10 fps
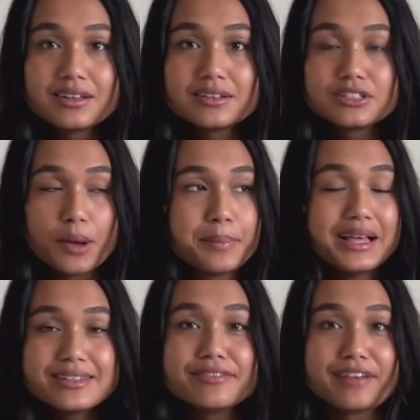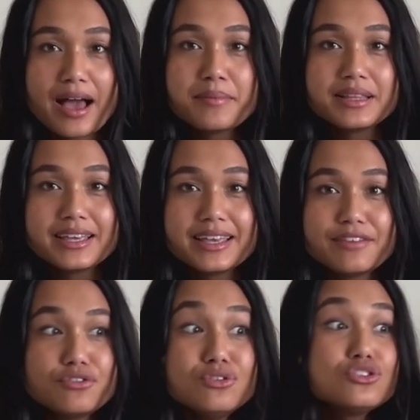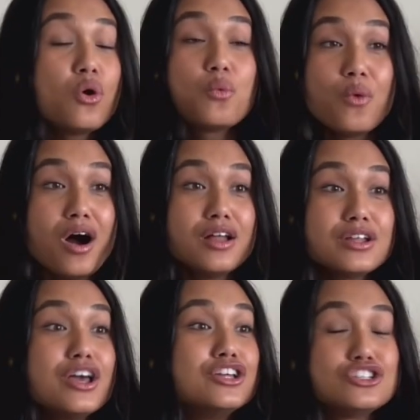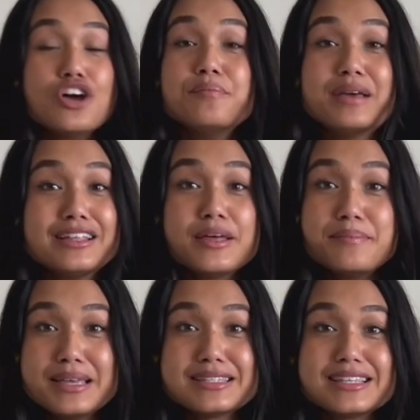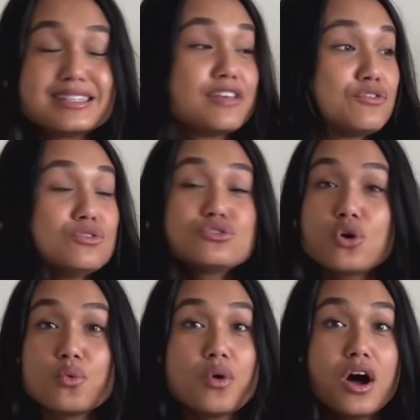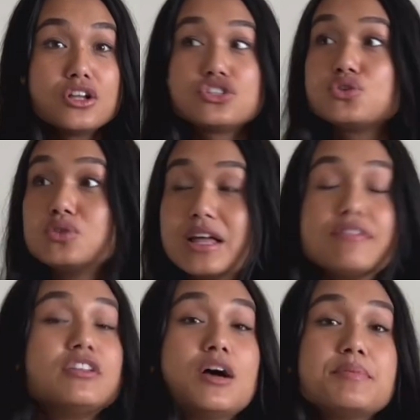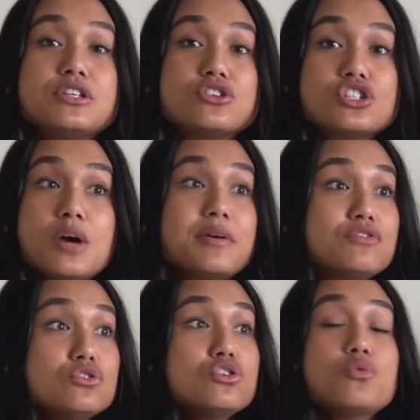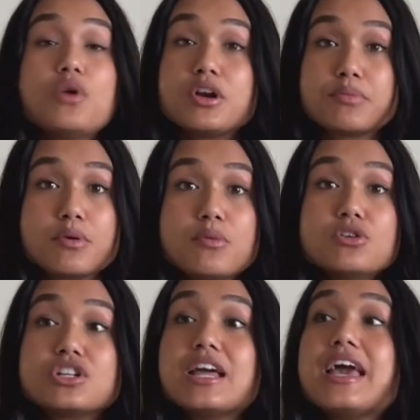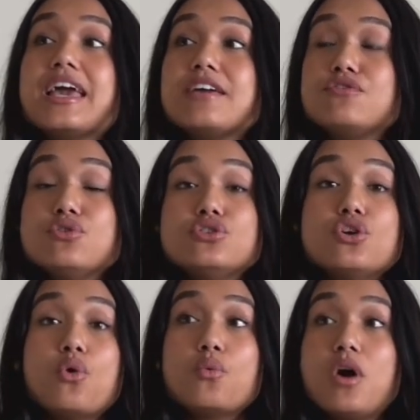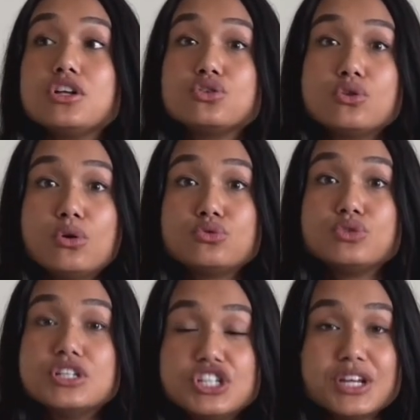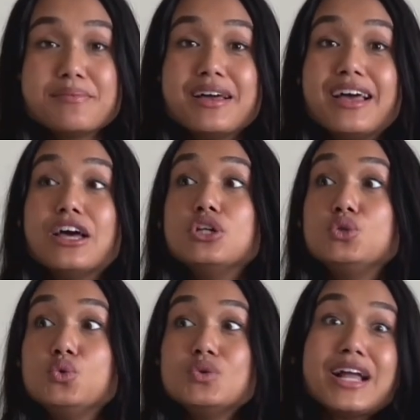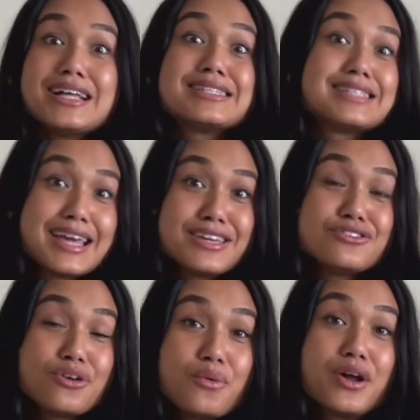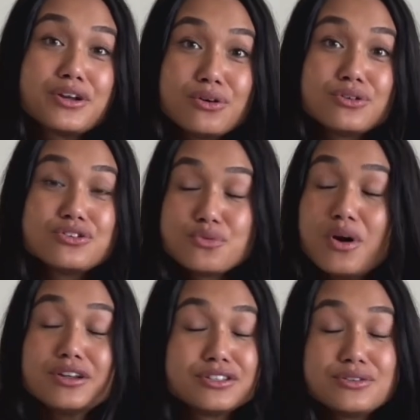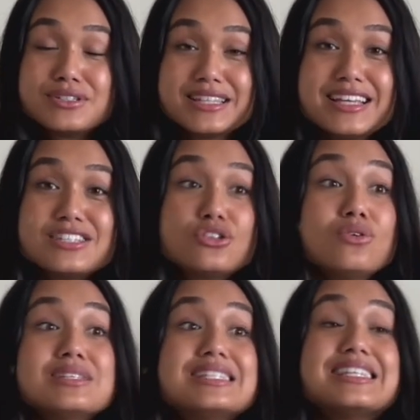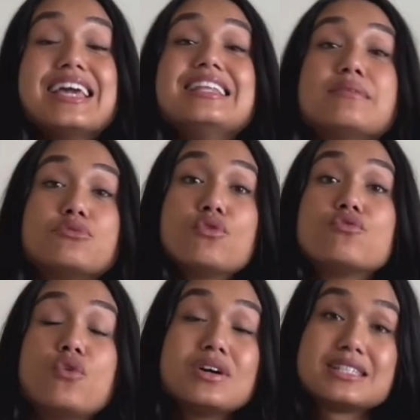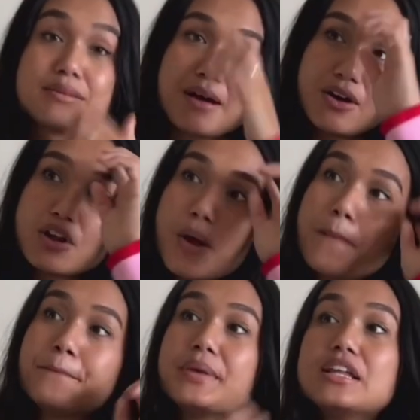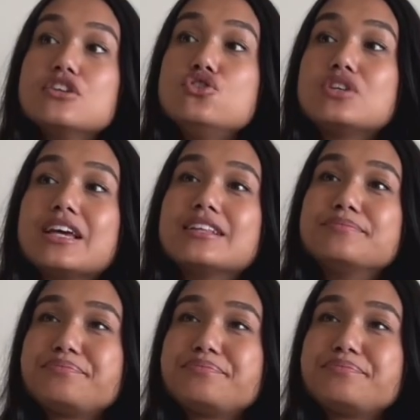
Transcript: to build a family, if you don't want to build a business, if you don't want to level up in your job, if you don't want a promotion, if you don't want to go to the gym, do not say you don't want to go. You want those things. Don't say them. Don't voice them out. But you can,